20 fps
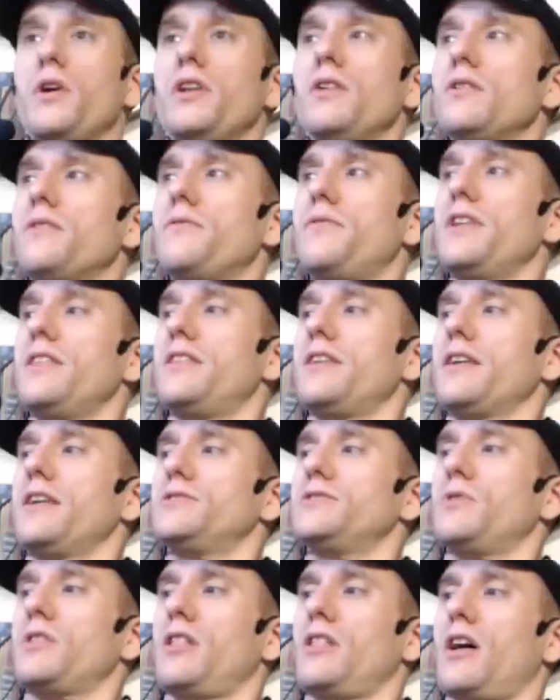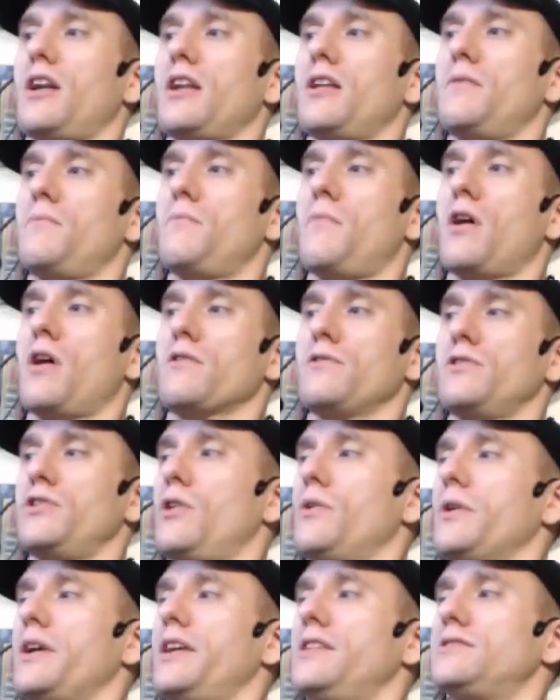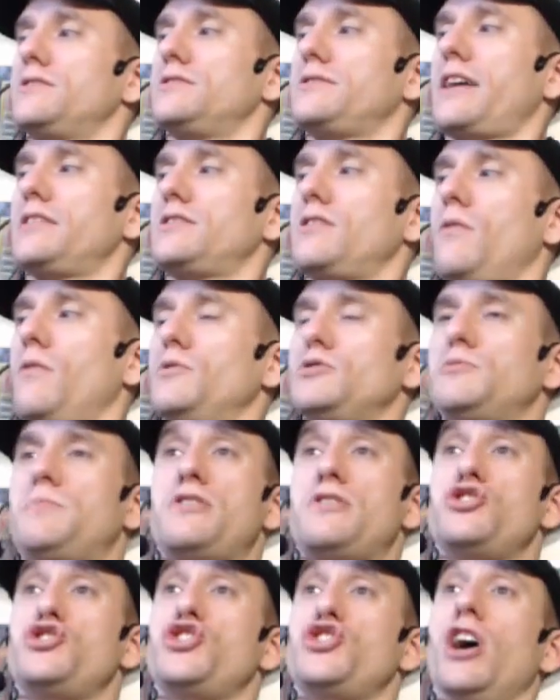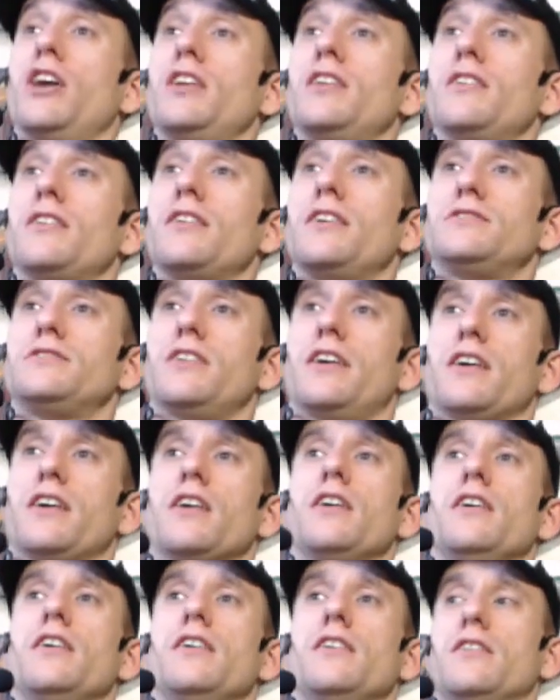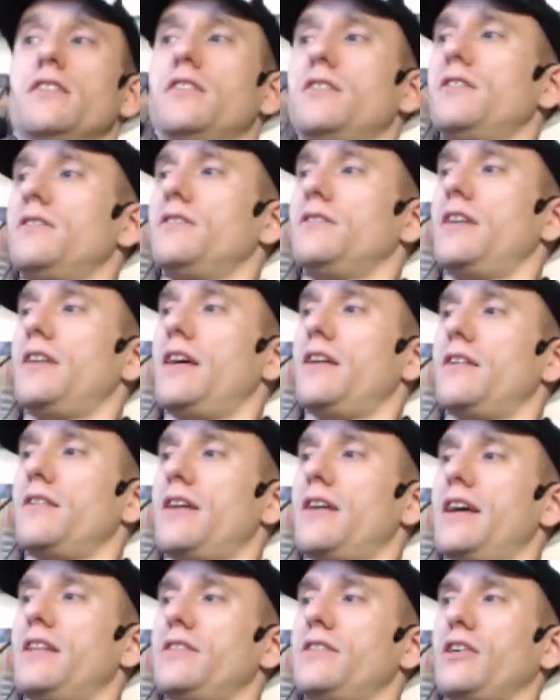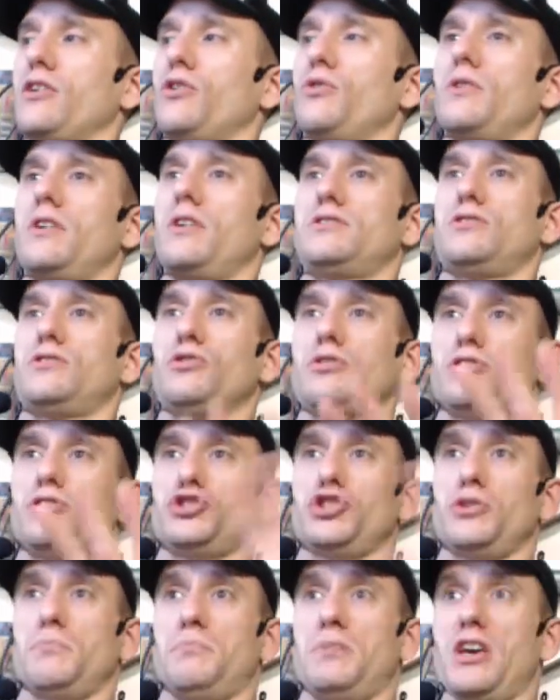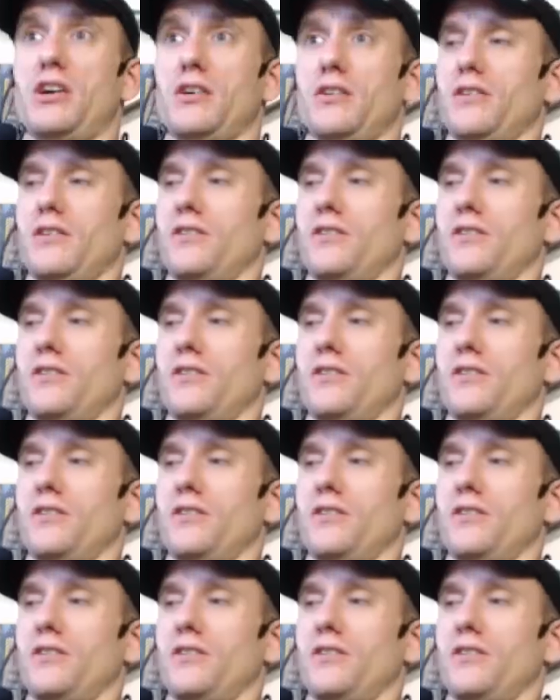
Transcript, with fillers: you know, the funny thing is with a lot of modern yogis is that's almost been shunned. It's oh, like, absolutely, absolutely. You know, I would say neo on,